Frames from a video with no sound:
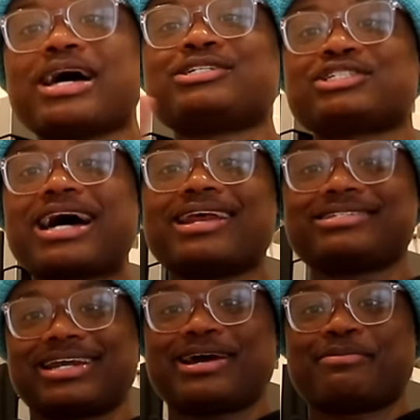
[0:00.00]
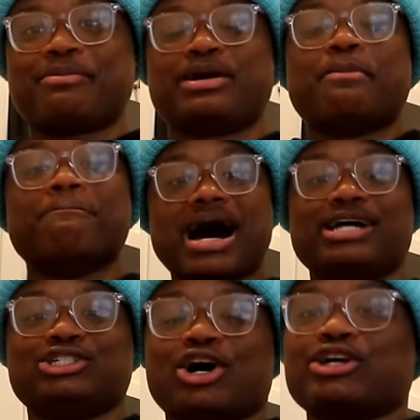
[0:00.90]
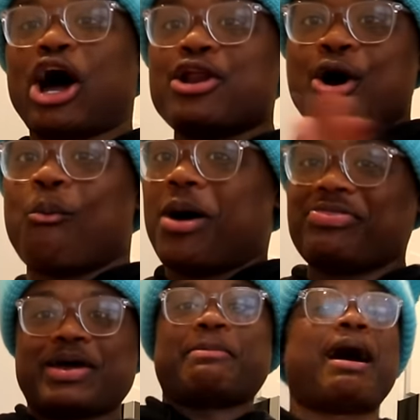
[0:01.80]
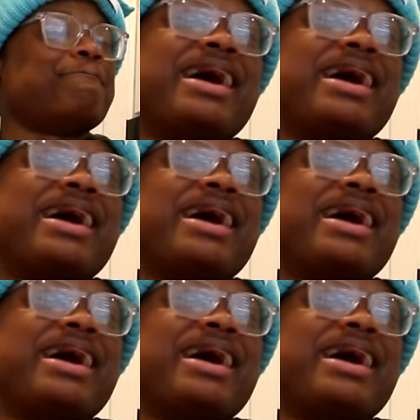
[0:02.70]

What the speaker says: So I just got into the Airbnb. Mind y'all know one thing about